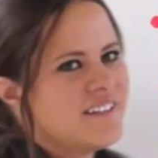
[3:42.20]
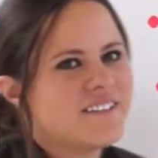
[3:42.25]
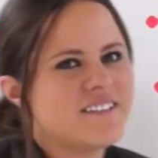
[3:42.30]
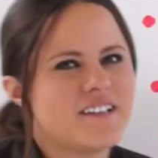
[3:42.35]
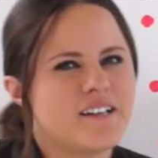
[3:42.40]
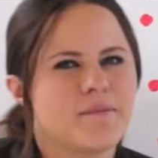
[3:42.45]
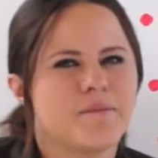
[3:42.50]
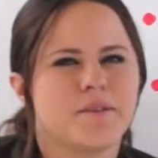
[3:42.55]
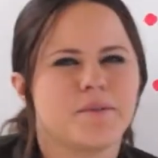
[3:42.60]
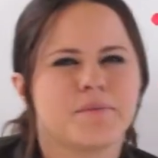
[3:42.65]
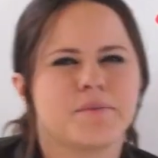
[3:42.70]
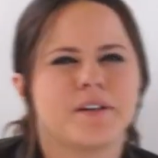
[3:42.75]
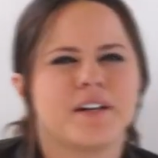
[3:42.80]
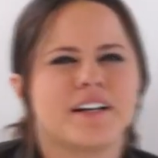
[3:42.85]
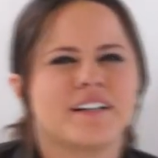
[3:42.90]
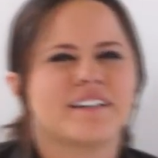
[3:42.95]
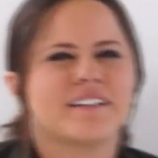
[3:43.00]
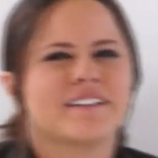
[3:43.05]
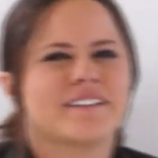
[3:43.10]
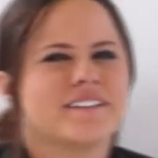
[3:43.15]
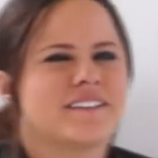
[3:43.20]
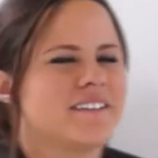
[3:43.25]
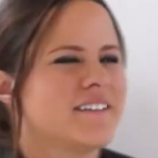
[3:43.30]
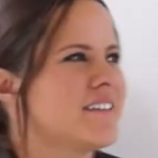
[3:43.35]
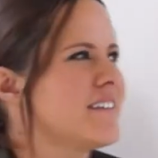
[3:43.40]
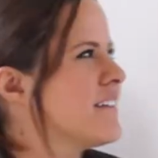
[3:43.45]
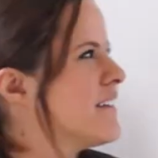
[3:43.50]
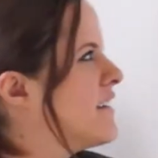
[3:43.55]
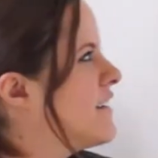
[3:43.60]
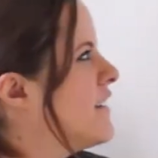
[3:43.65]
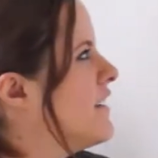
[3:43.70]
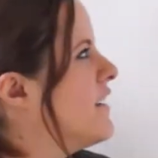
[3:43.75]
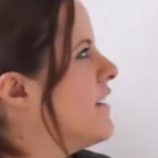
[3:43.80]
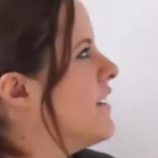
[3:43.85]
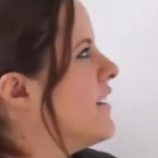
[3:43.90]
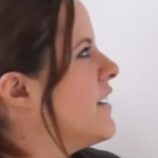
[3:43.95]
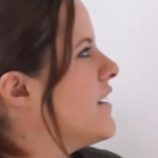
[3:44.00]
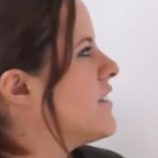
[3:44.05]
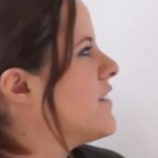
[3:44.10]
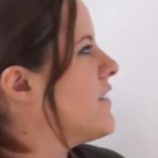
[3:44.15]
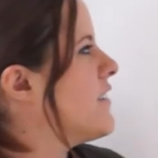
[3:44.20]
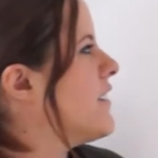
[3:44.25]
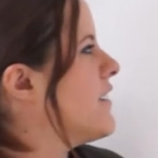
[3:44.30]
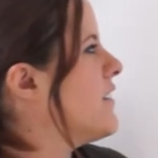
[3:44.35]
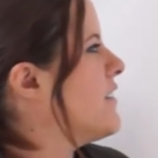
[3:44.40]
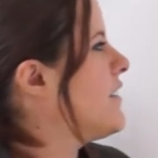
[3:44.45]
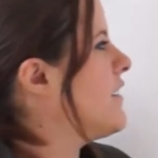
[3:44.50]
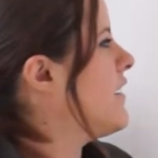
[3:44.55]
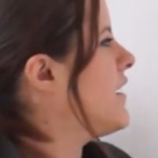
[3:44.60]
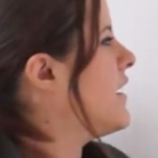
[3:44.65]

it's time to practice. As you can see,